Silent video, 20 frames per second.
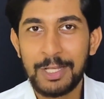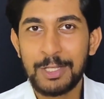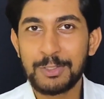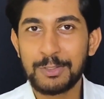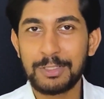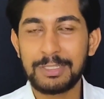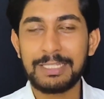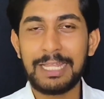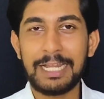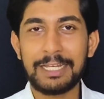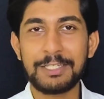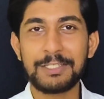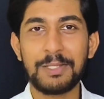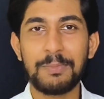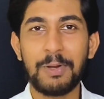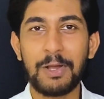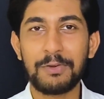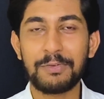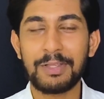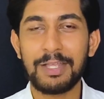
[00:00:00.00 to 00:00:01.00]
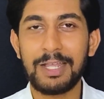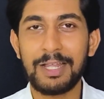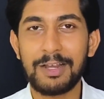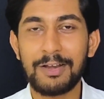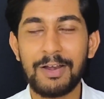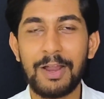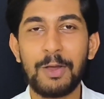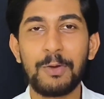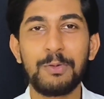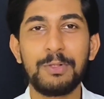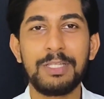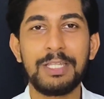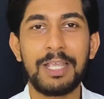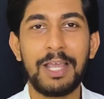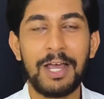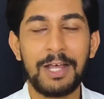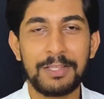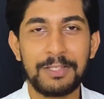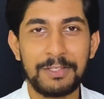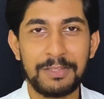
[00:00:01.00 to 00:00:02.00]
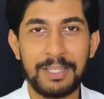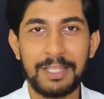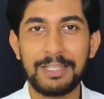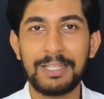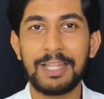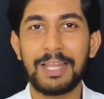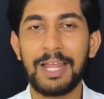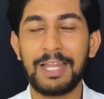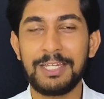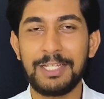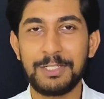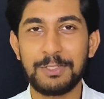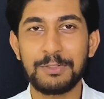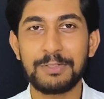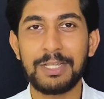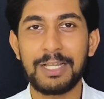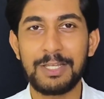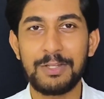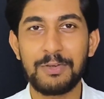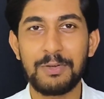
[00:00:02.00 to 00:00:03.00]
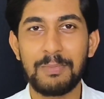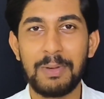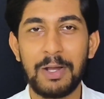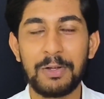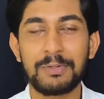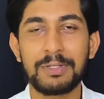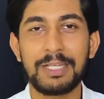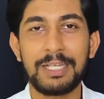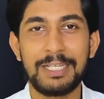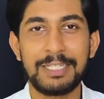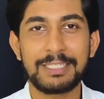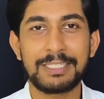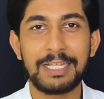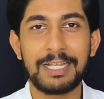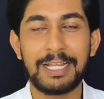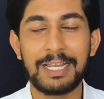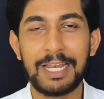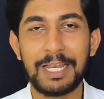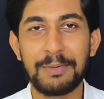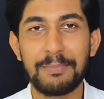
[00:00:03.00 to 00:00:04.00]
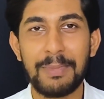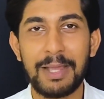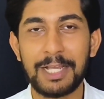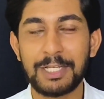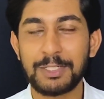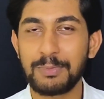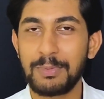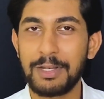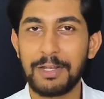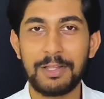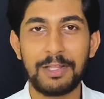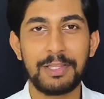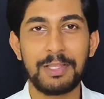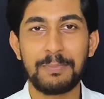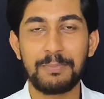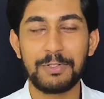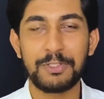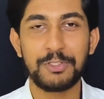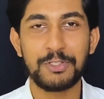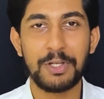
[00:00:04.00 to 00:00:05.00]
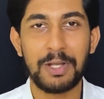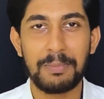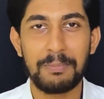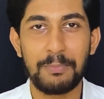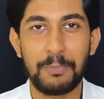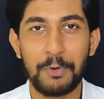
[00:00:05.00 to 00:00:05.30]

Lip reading: So that is about KL Rahul. The other thing that I need to tell you about is Glenn Maxwell, another Punjab